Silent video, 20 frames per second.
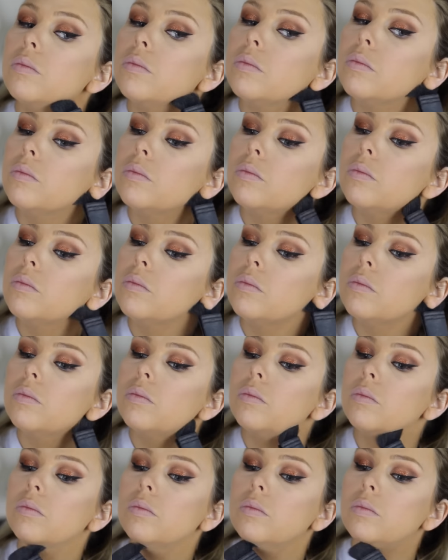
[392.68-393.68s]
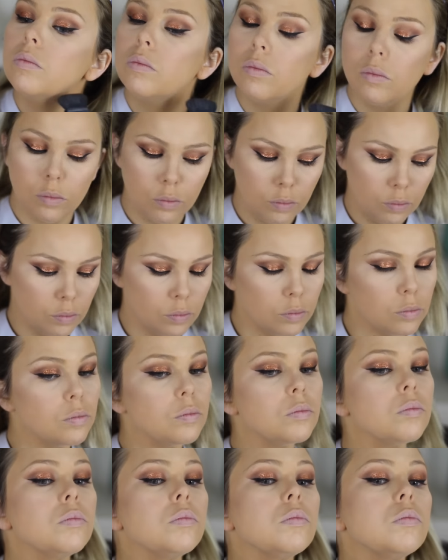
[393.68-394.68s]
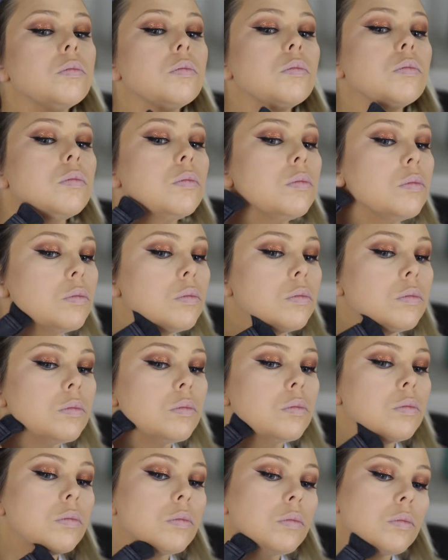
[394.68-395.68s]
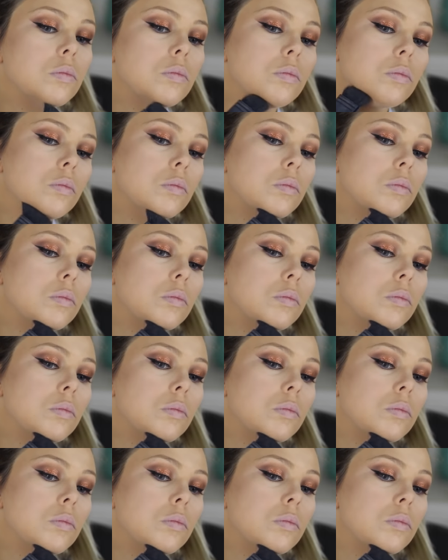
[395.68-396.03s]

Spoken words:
No one is speaking in this clip.